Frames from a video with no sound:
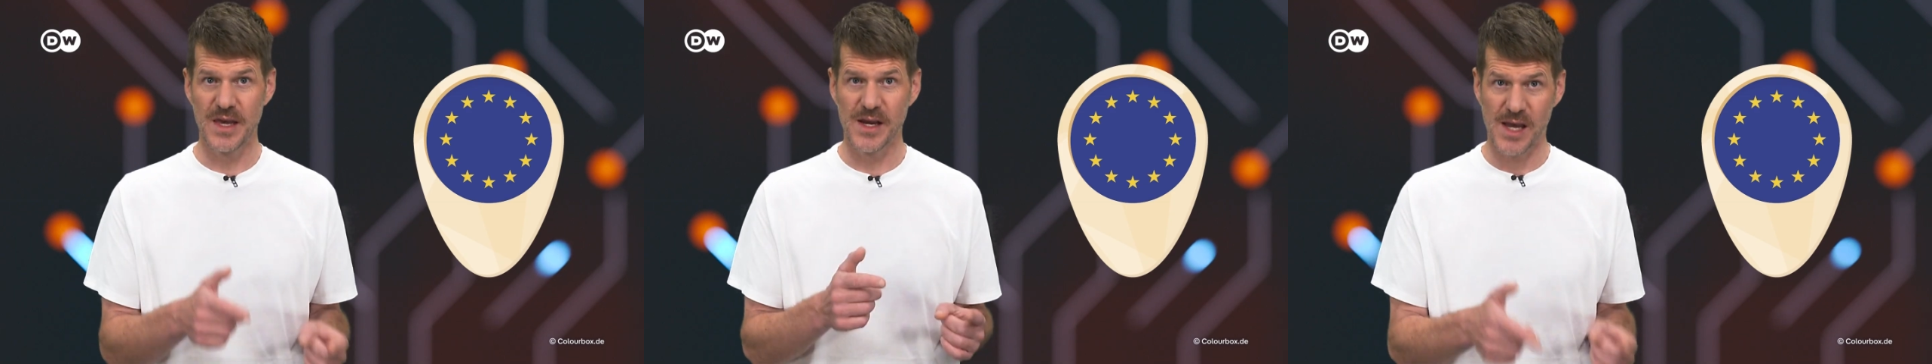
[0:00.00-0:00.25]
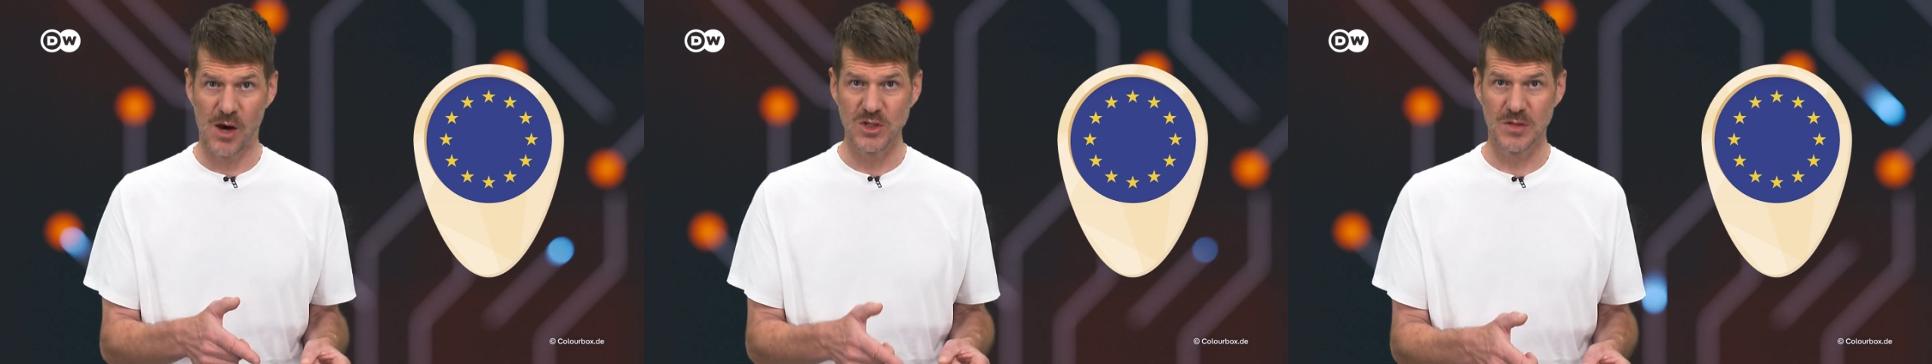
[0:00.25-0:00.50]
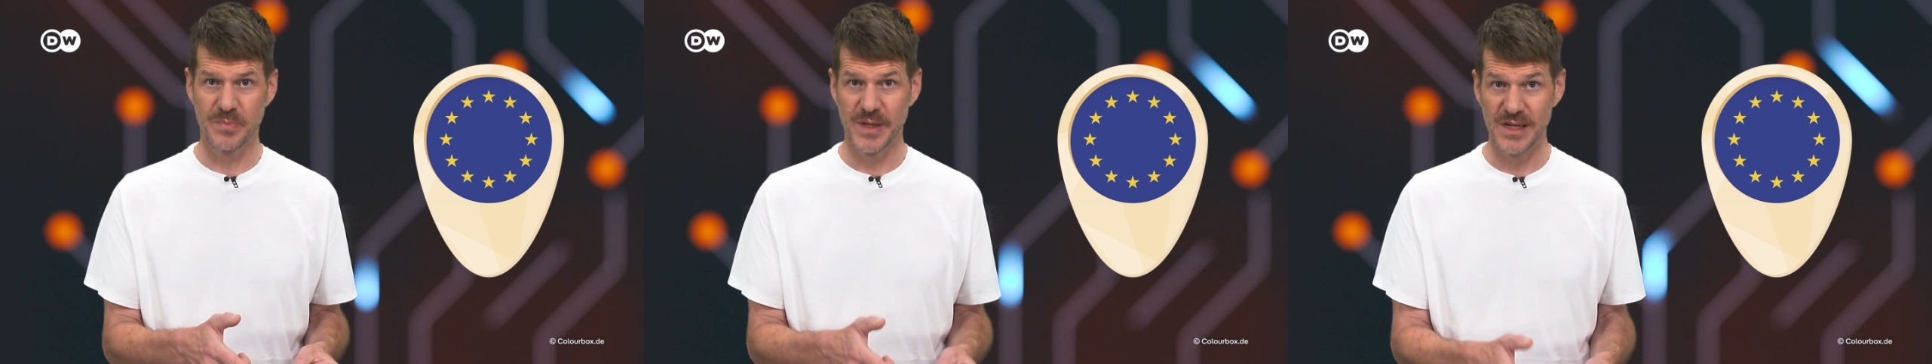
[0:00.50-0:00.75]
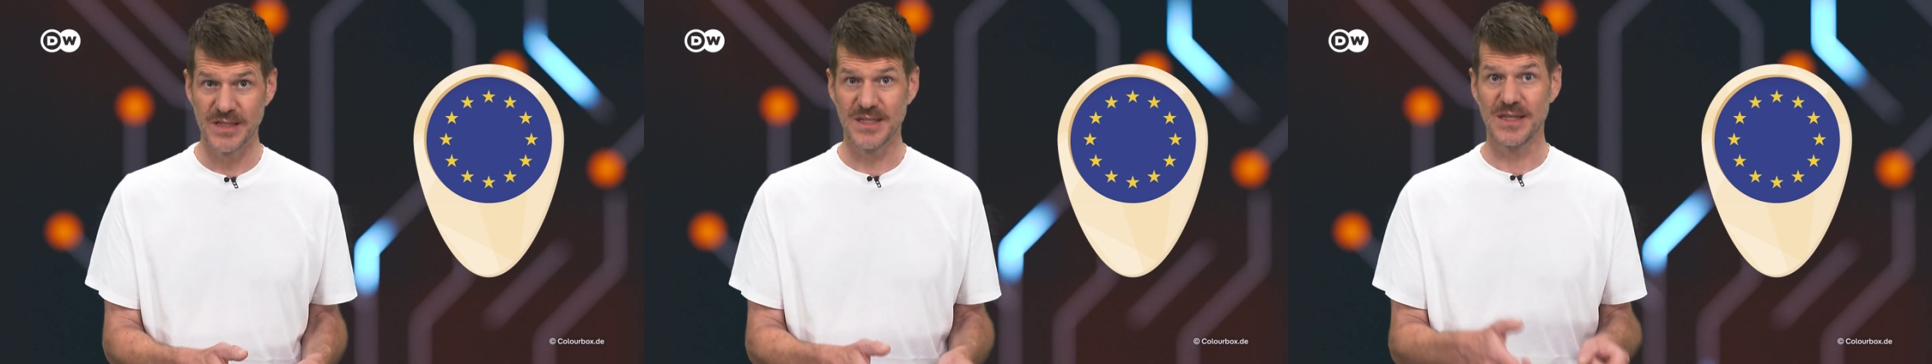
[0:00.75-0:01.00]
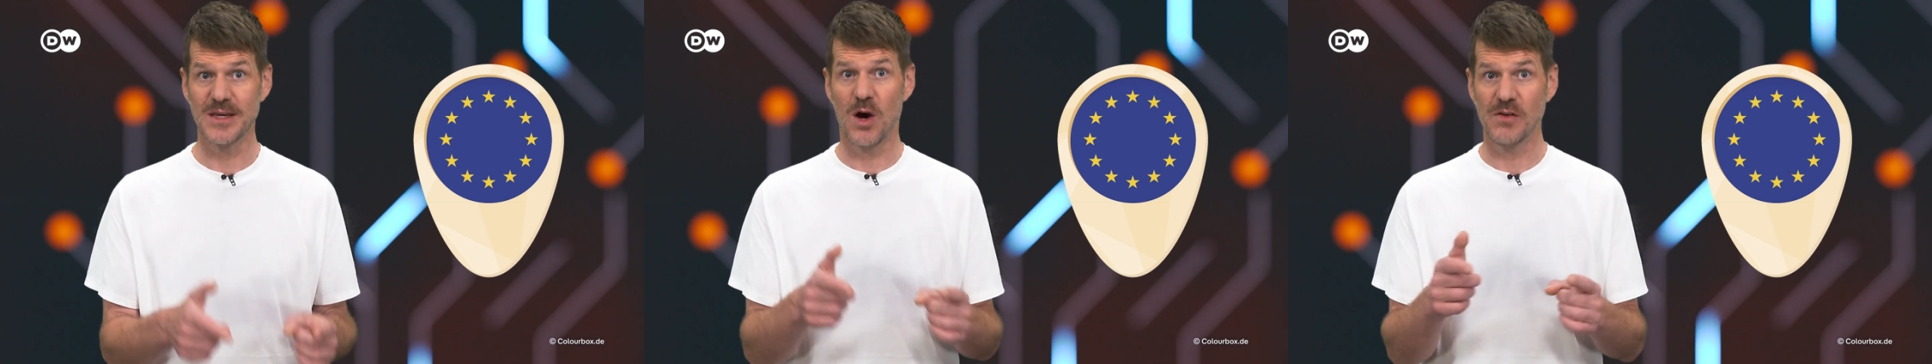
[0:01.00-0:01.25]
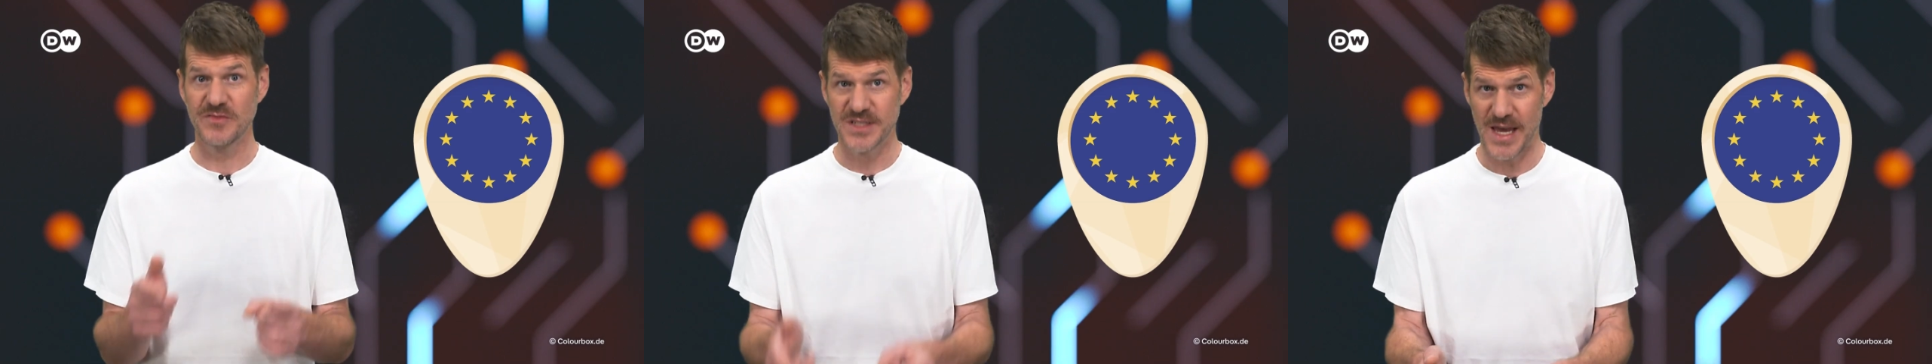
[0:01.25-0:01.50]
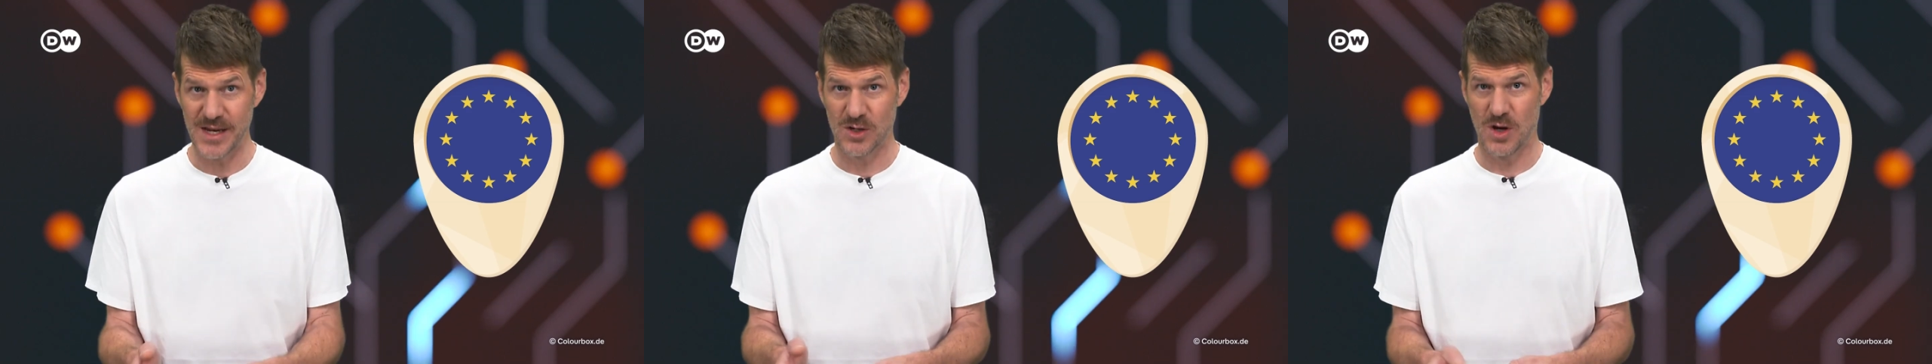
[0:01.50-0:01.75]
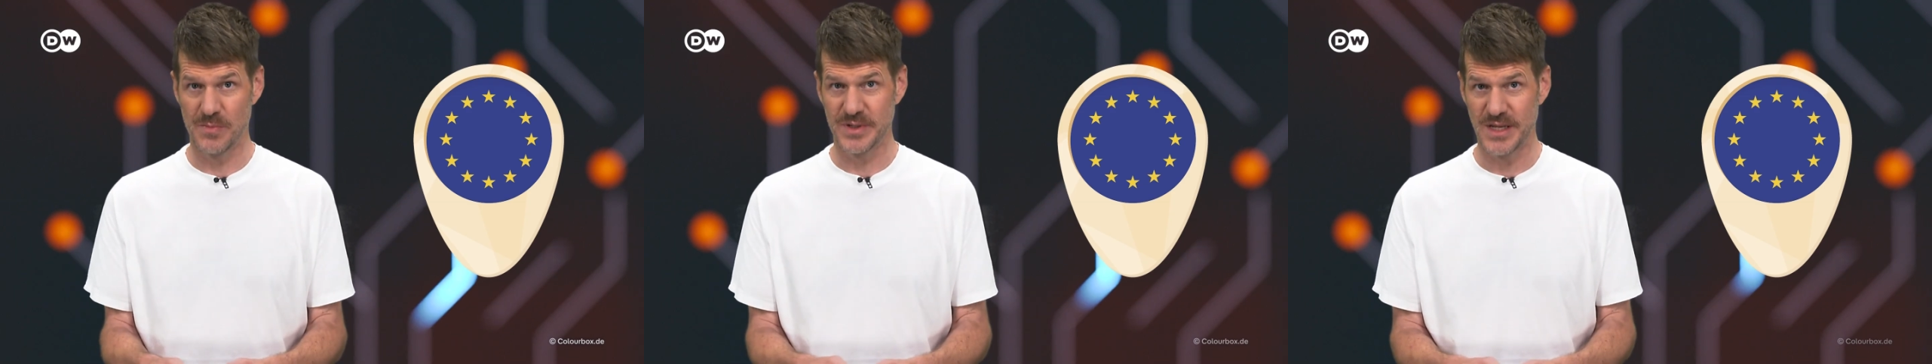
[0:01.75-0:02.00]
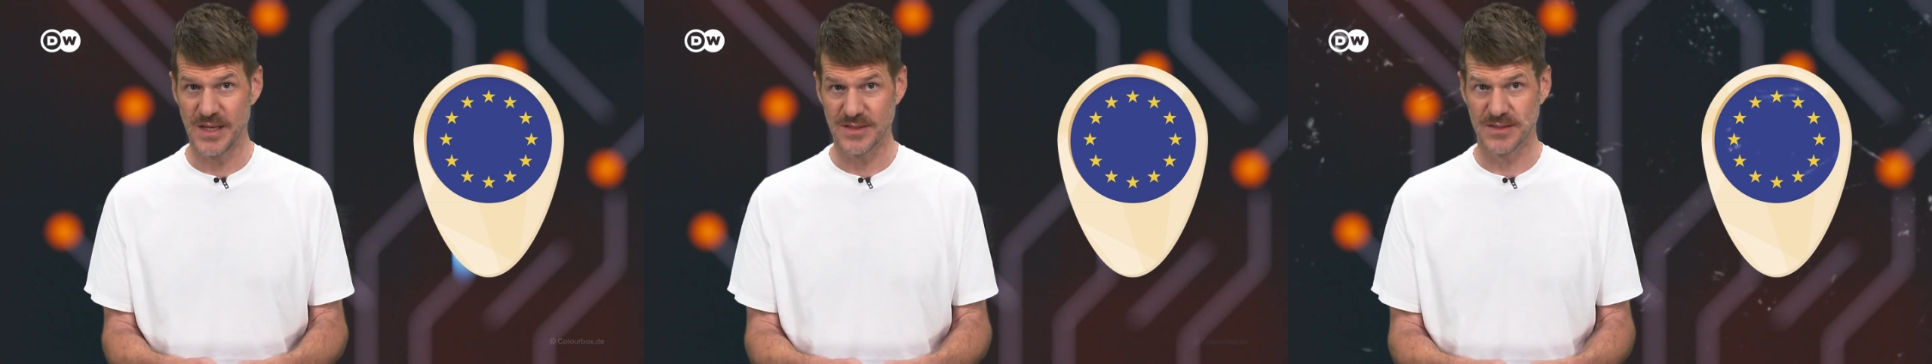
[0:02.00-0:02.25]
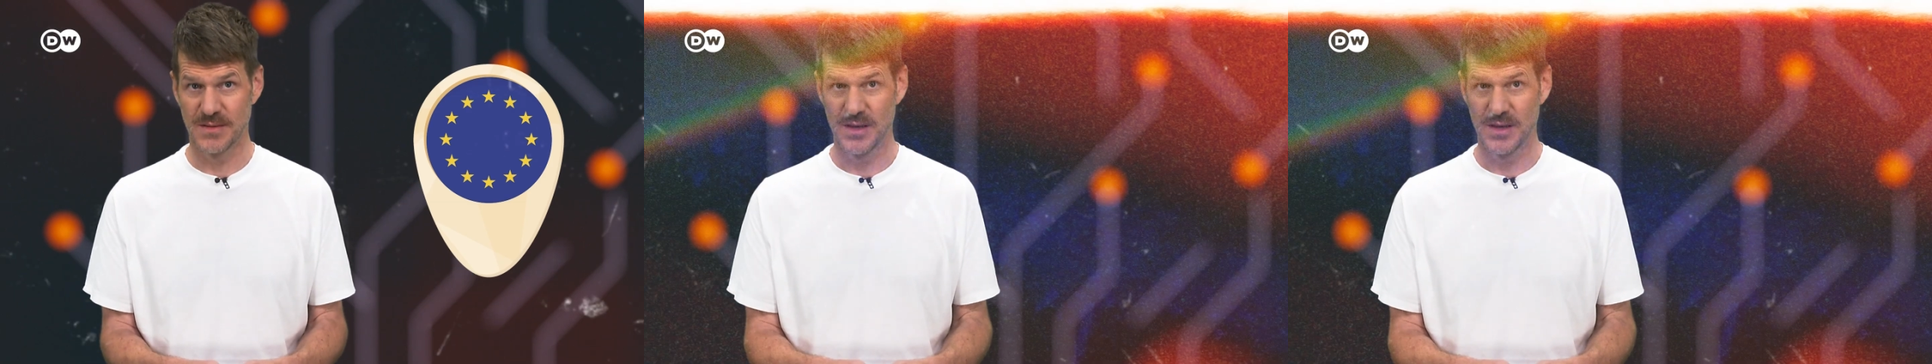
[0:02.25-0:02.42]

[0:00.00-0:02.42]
accountability of tech companies.